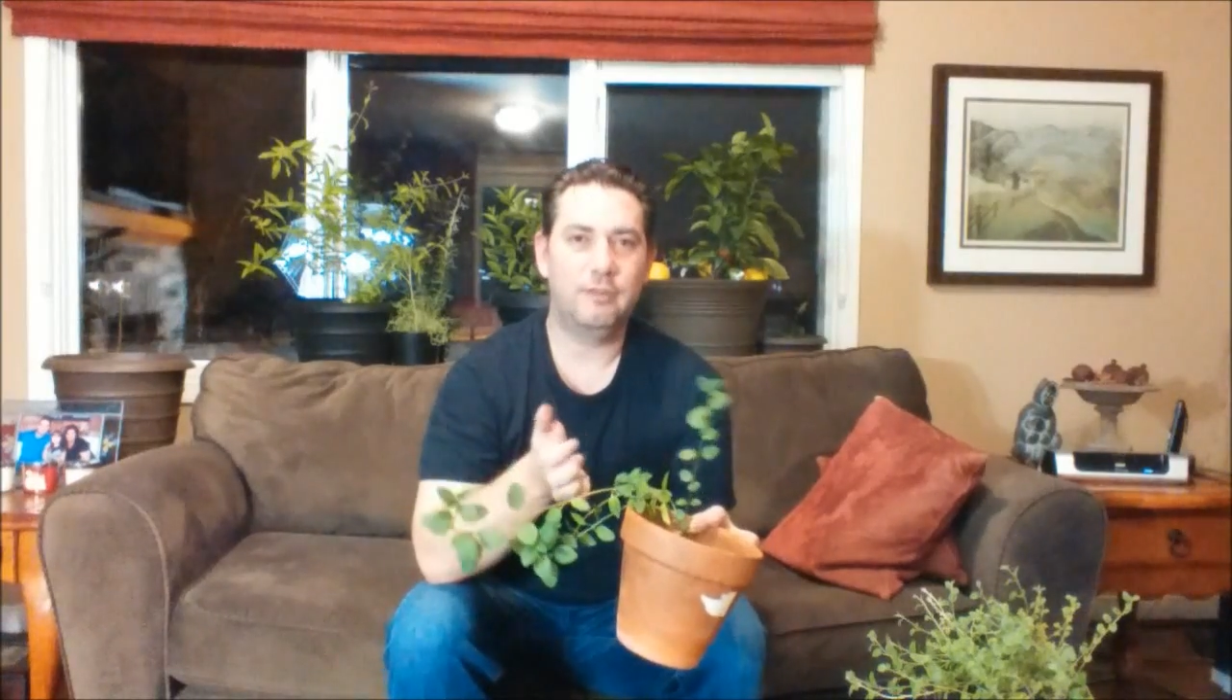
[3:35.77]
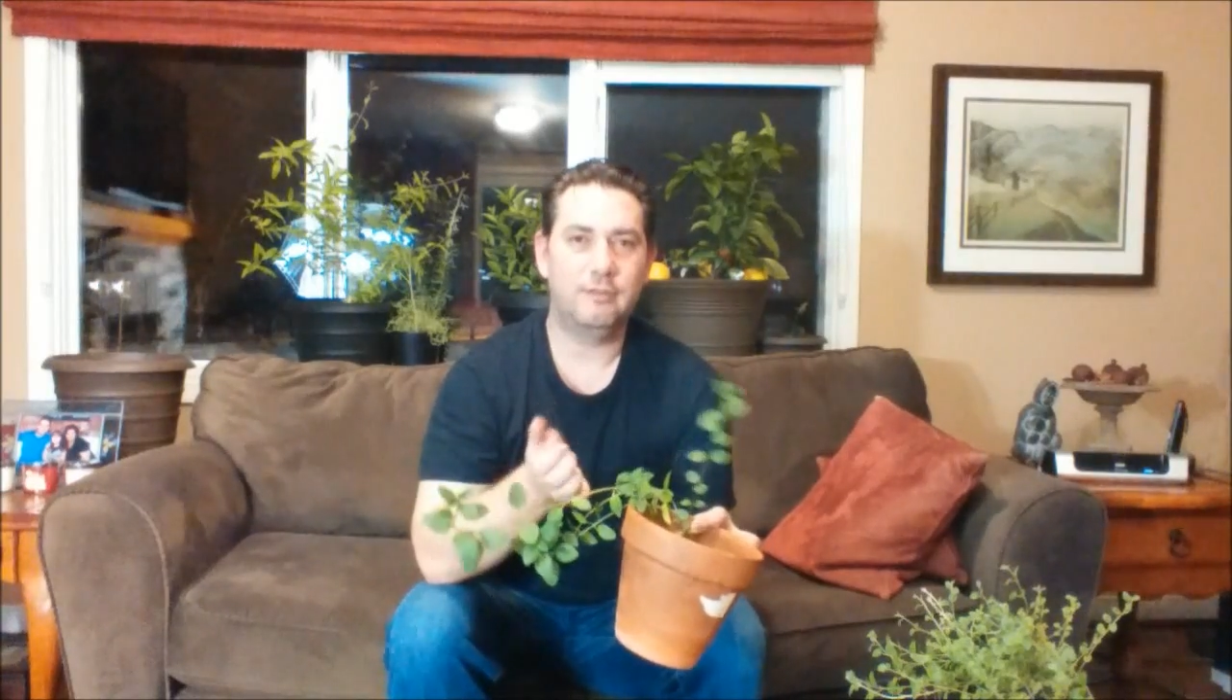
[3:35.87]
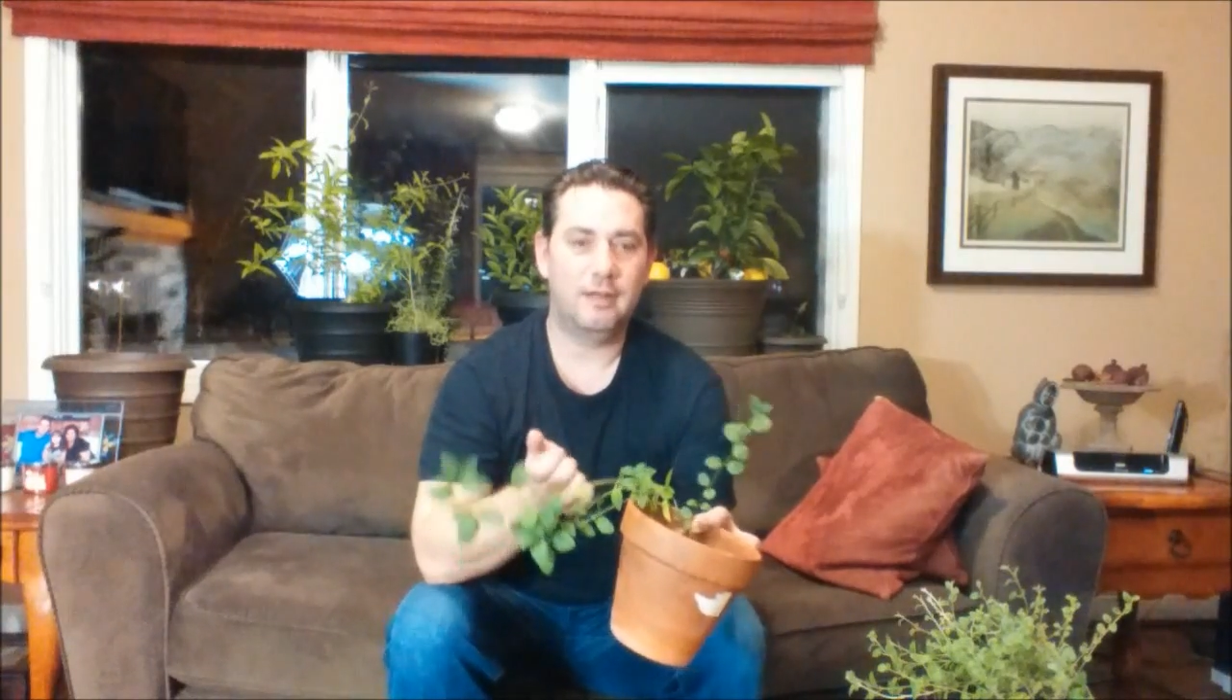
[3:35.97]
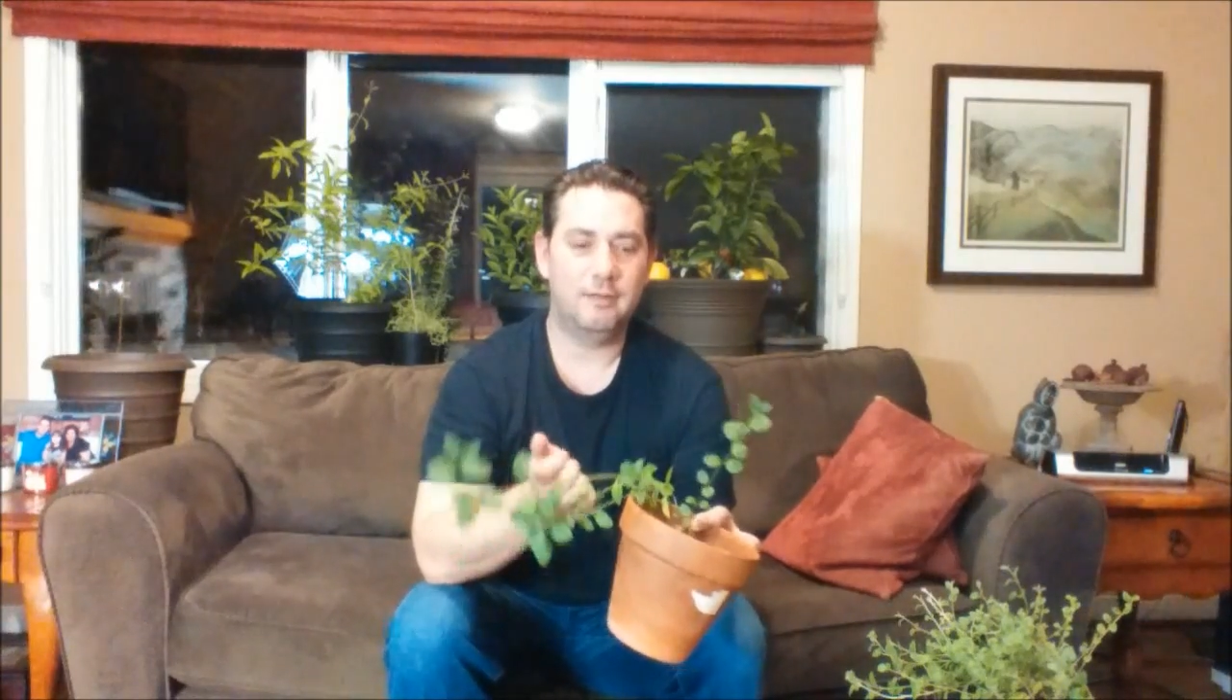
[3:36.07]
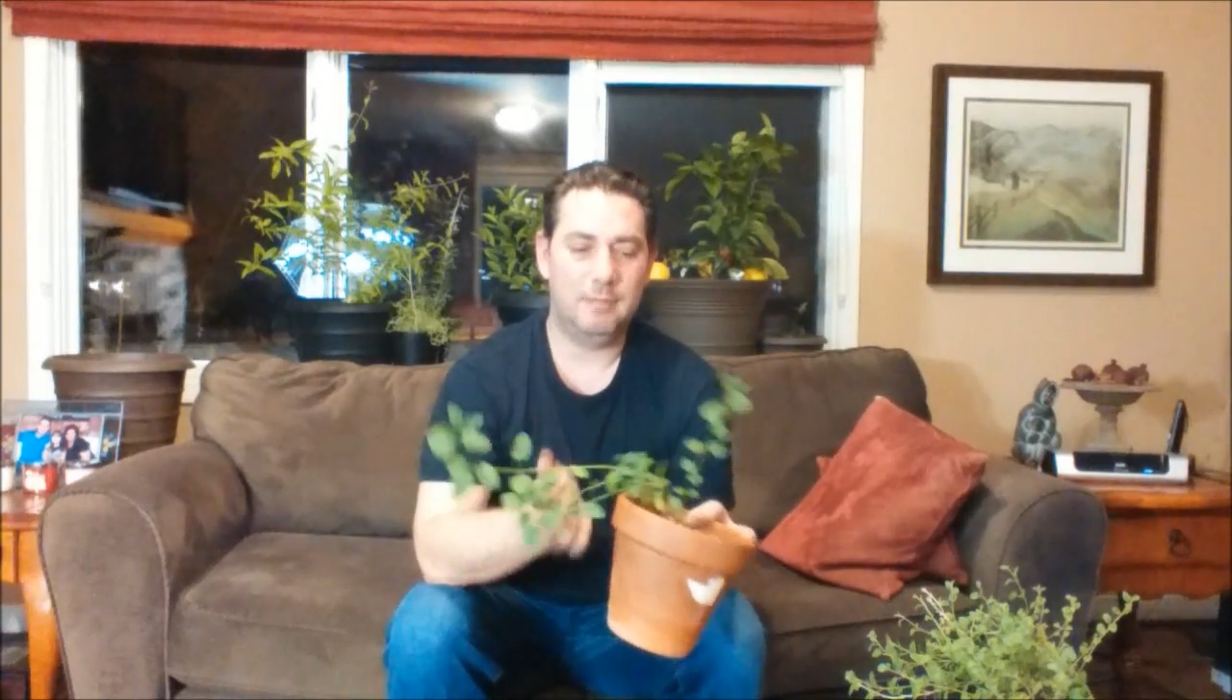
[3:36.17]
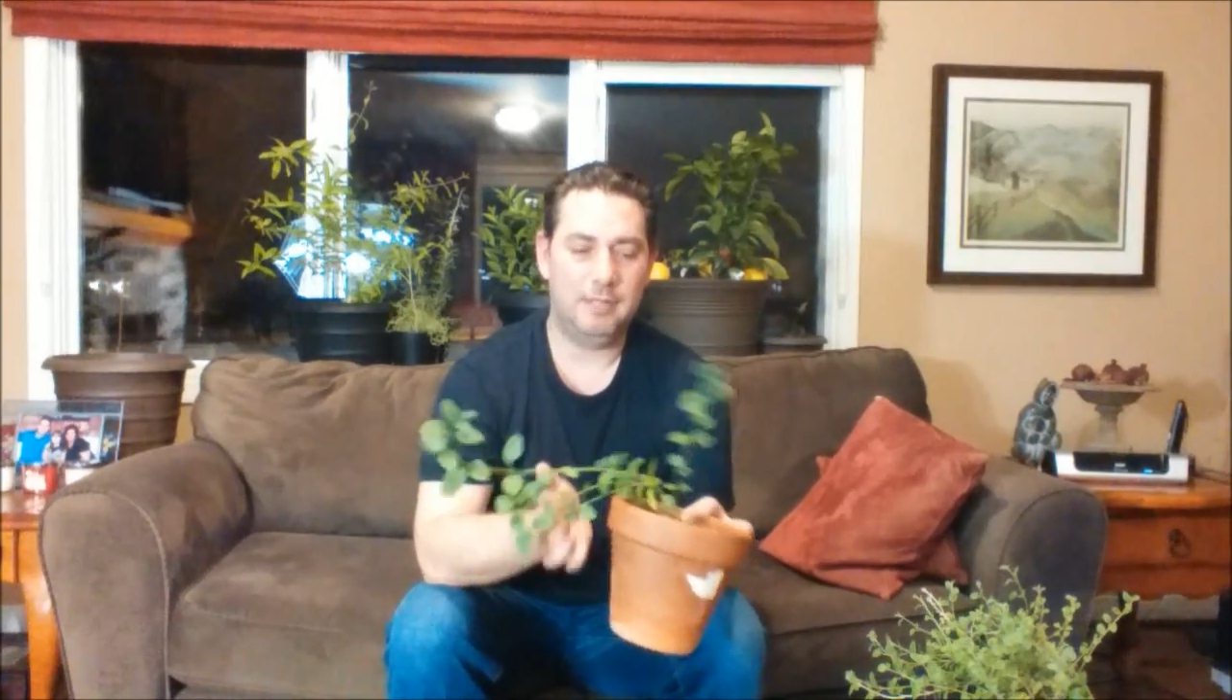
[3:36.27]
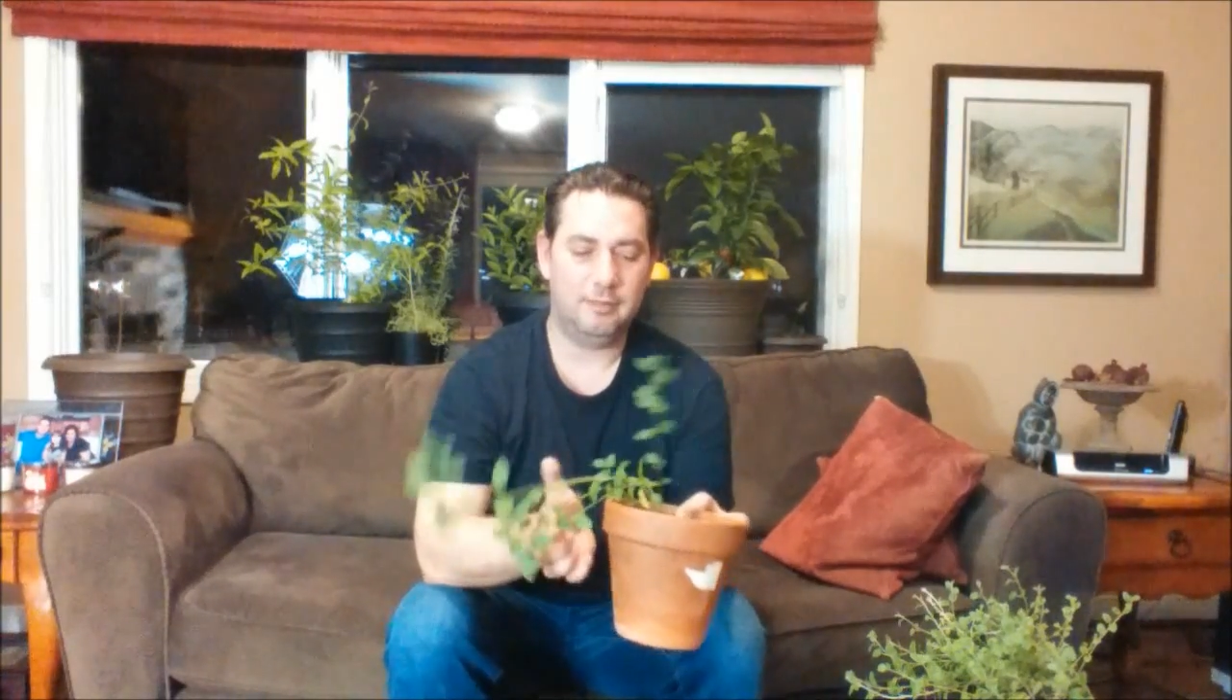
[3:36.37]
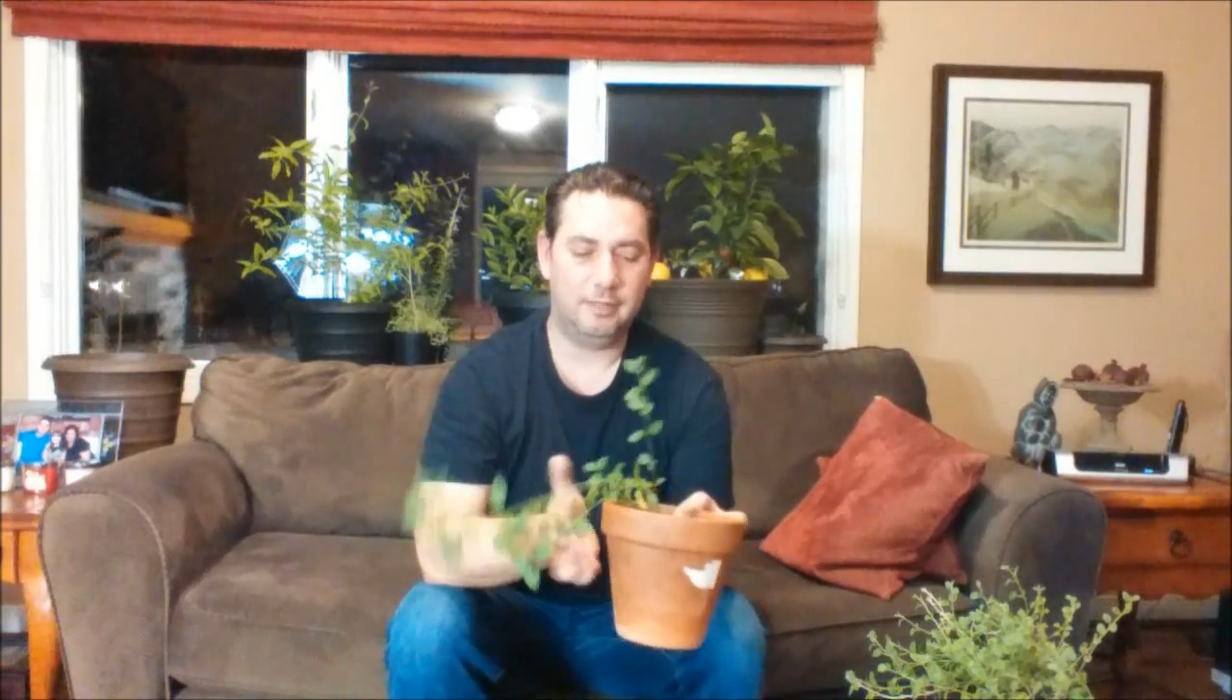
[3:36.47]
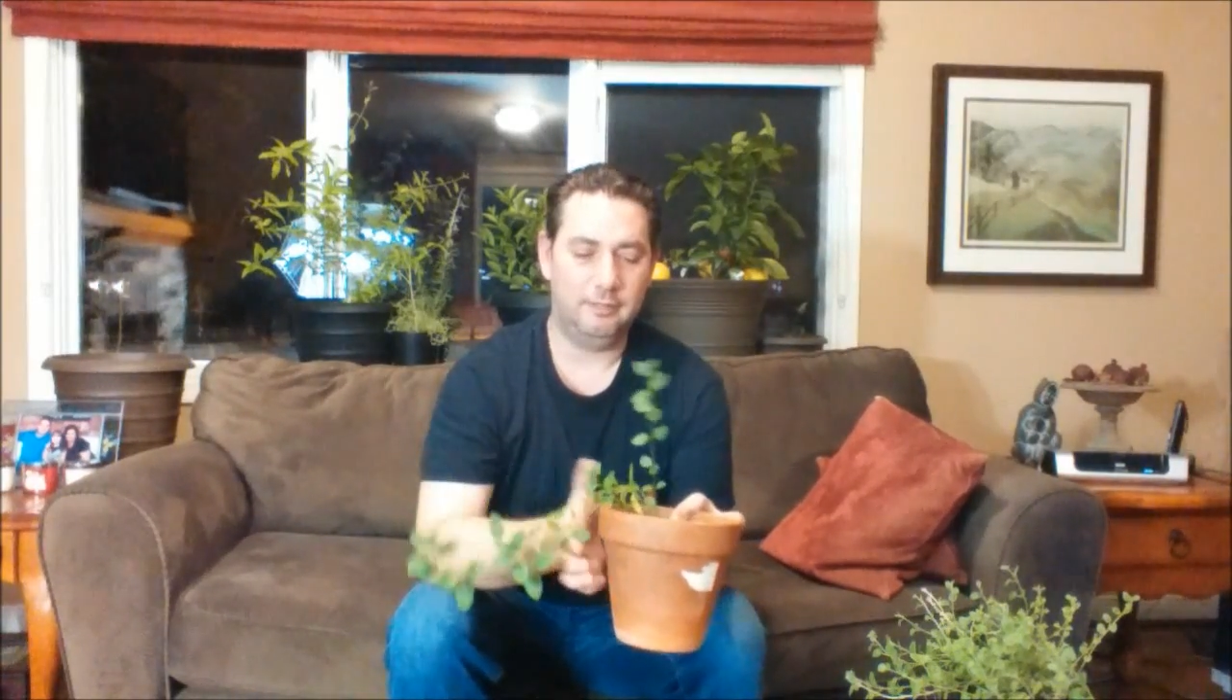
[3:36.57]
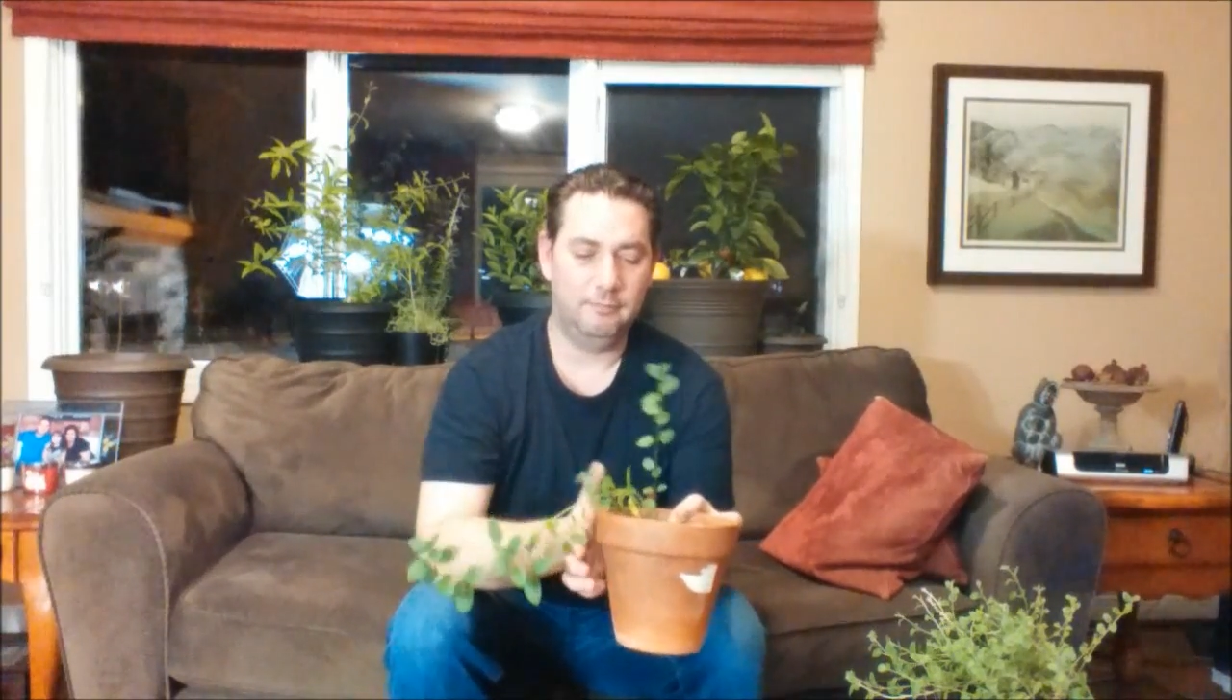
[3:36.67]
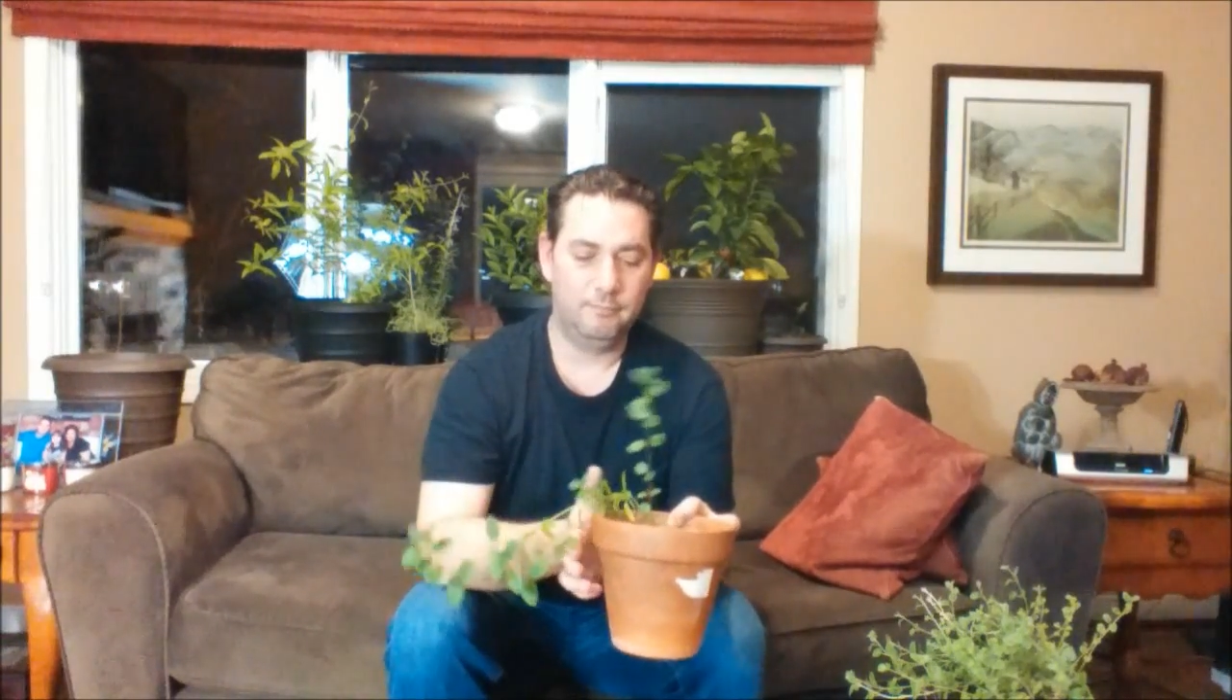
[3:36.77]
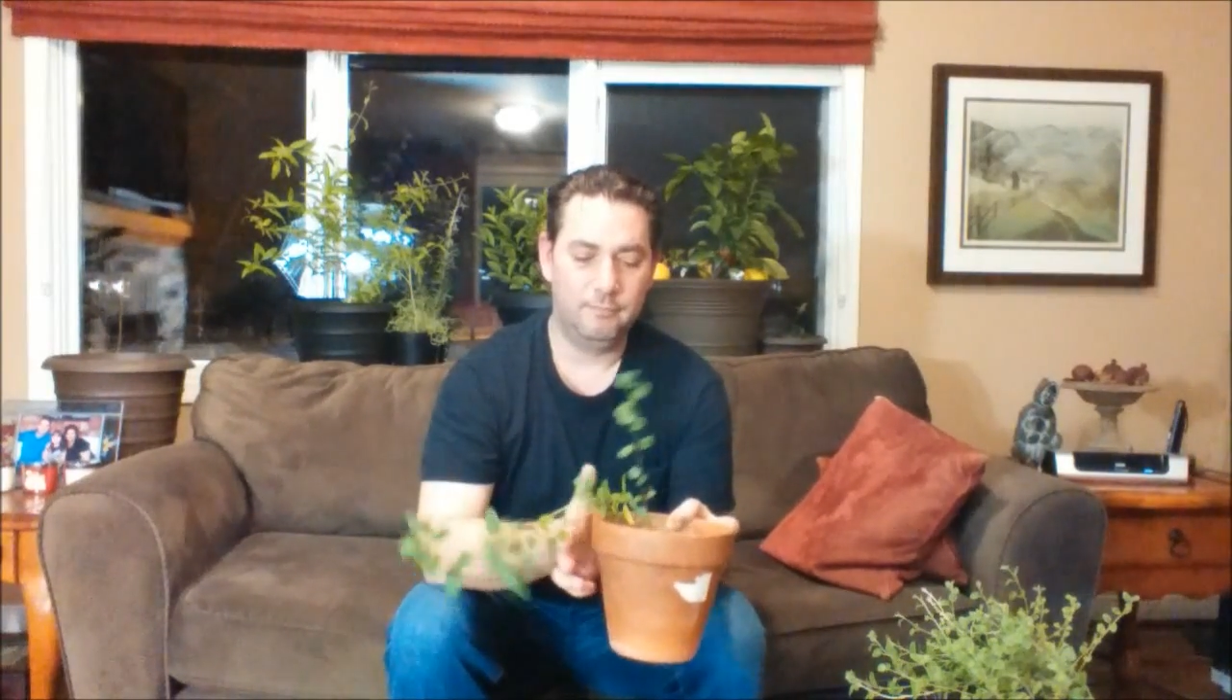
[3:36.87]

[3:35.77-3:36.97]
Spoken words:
sun, basically.